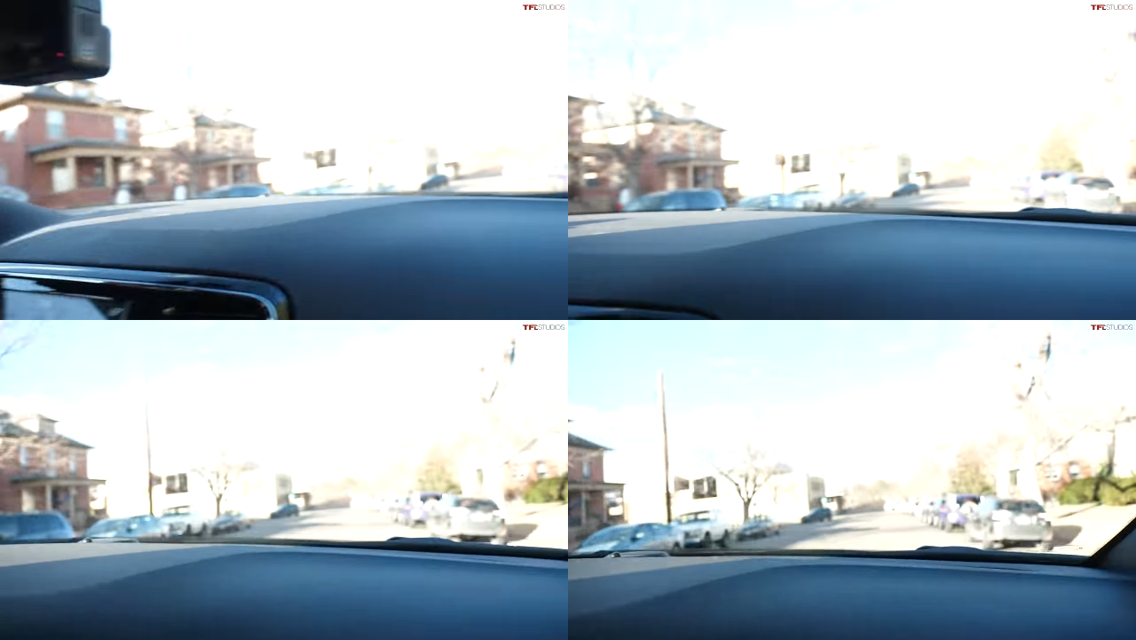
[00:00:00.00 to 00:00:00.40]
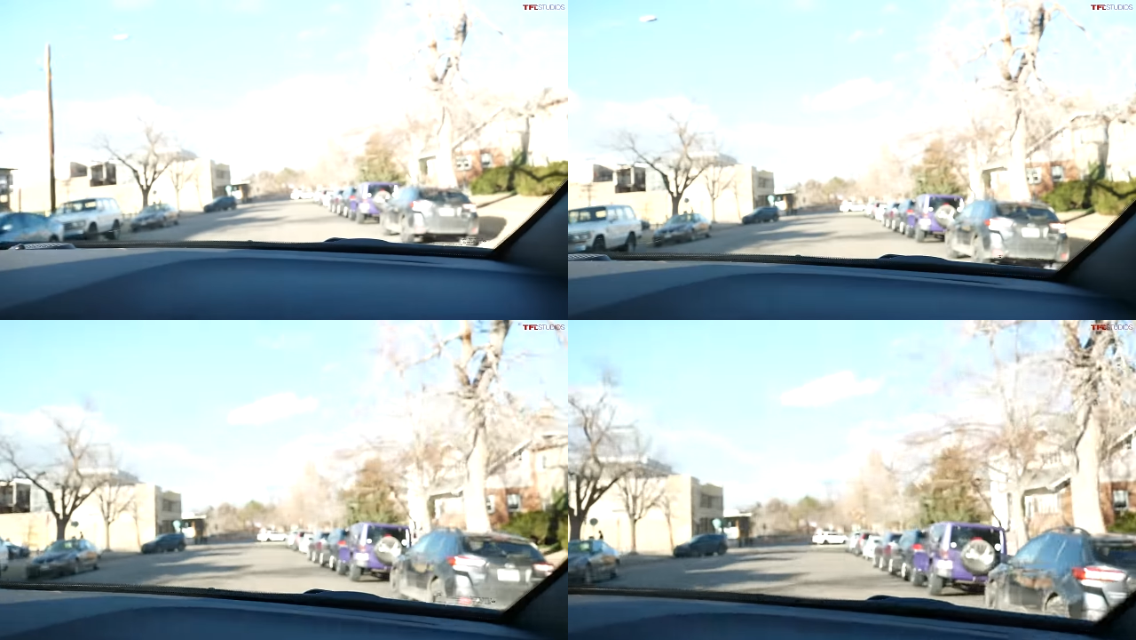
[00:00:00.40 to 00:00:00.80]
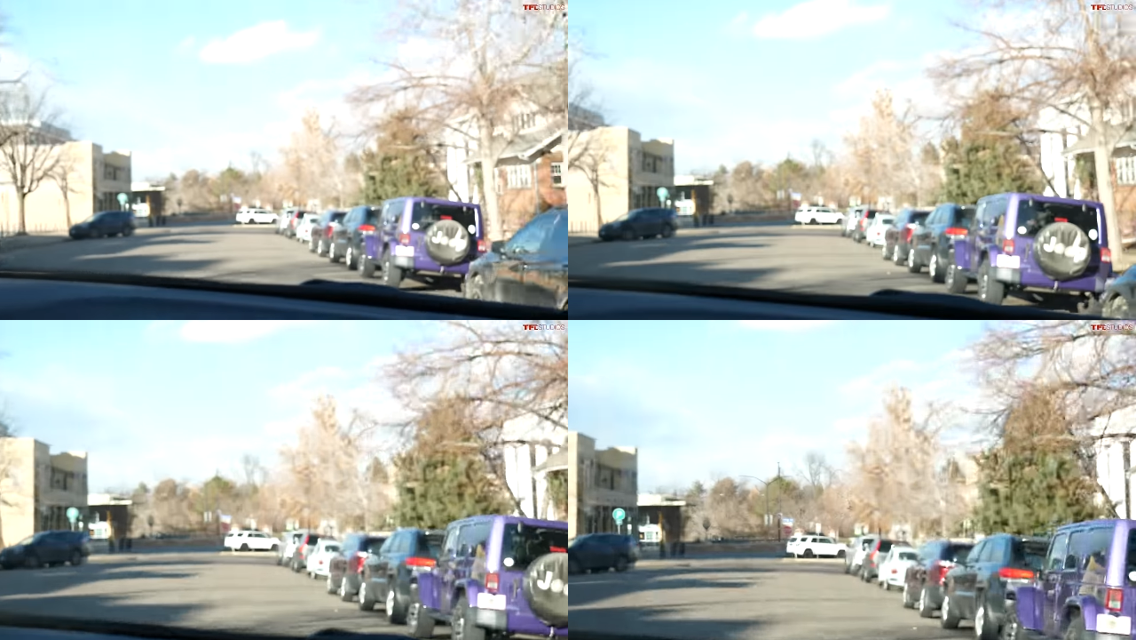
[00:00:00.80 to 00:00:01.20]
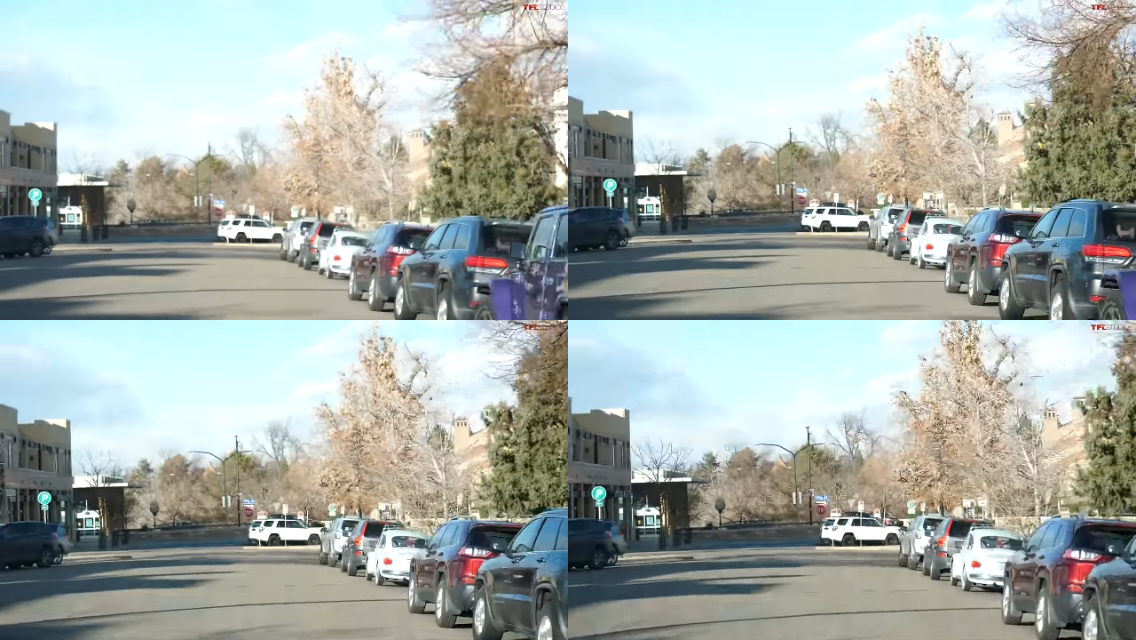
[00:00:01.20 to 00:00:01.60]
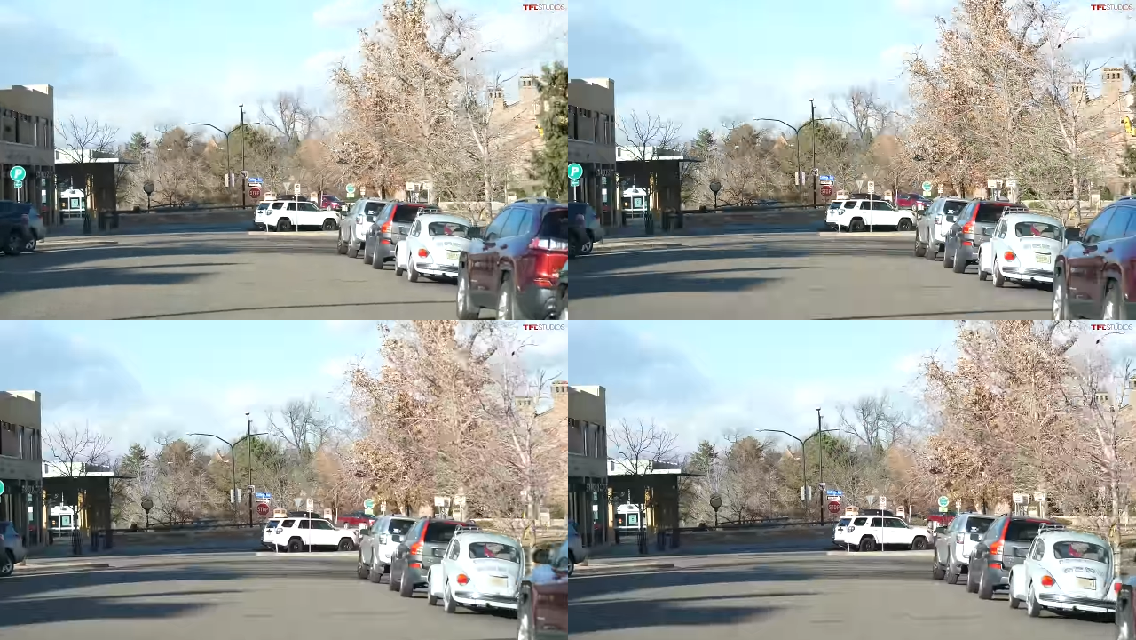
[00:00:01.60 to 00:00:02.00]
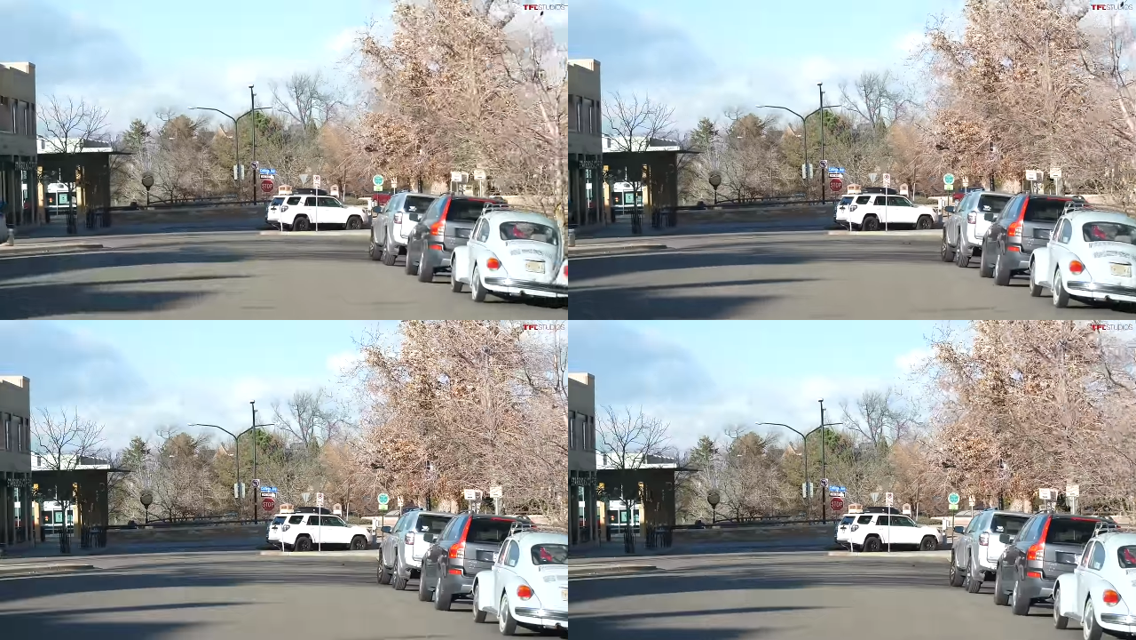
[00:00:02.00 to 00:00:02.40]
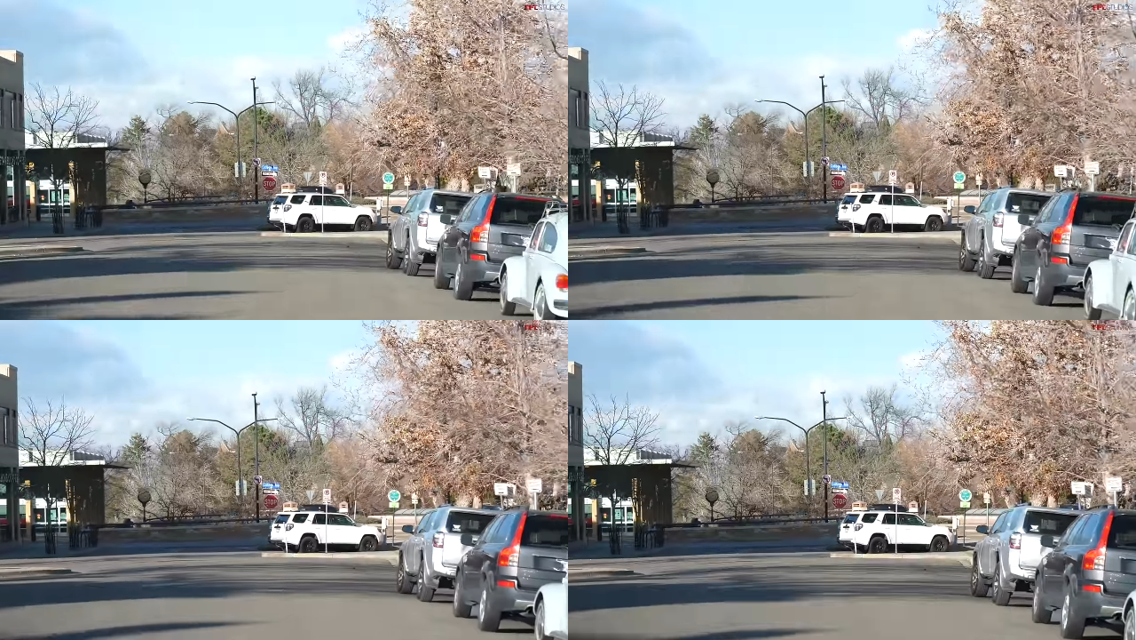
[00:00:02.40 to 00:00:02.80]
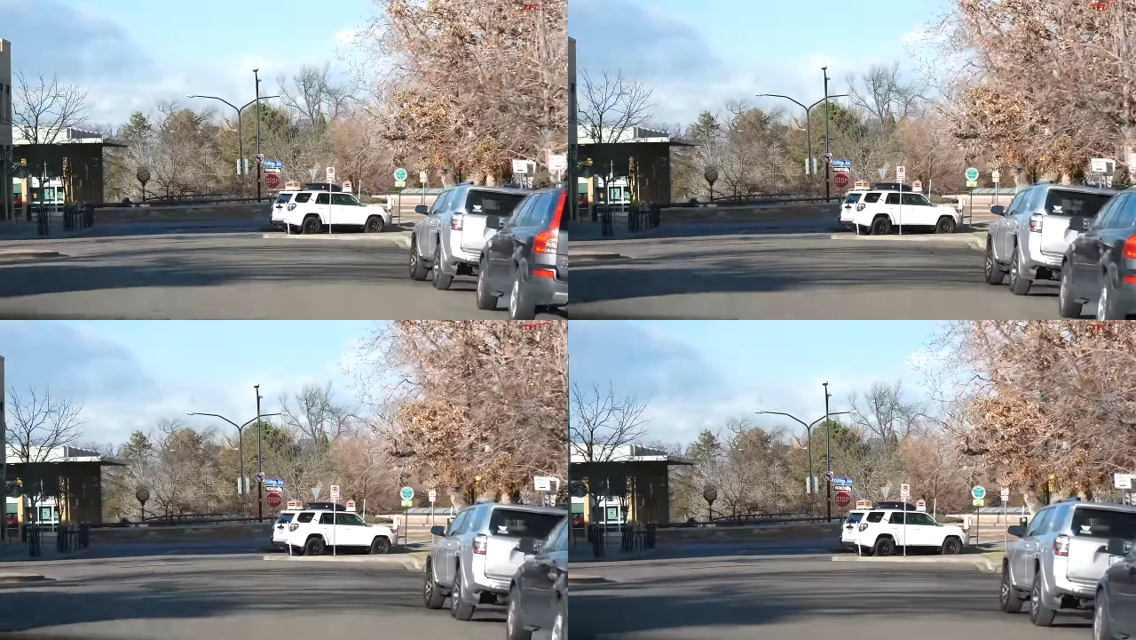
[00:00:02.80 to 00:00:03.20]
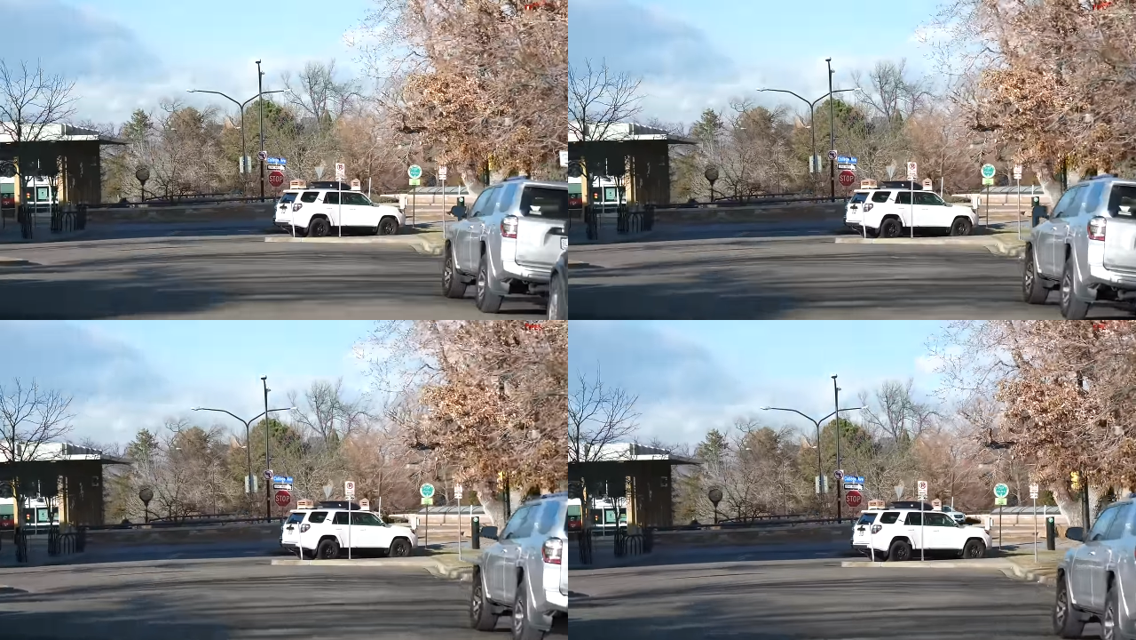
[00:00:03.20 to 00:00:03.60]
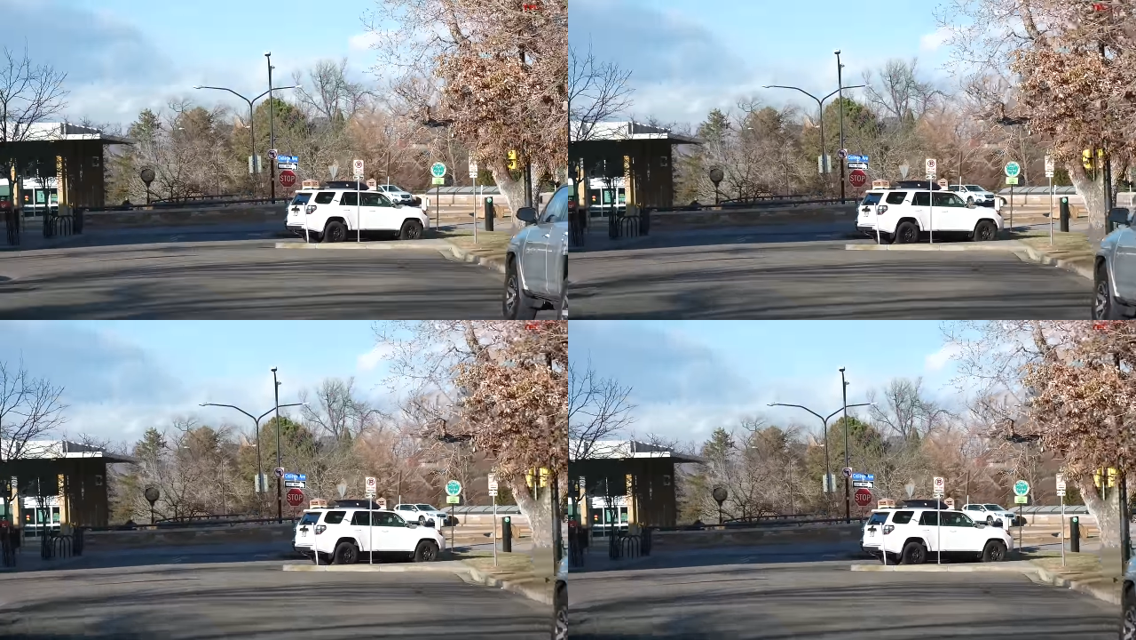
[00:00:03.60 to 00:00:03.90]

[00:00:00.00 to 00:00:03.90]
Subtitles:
No face is visible, so there are no lips to read.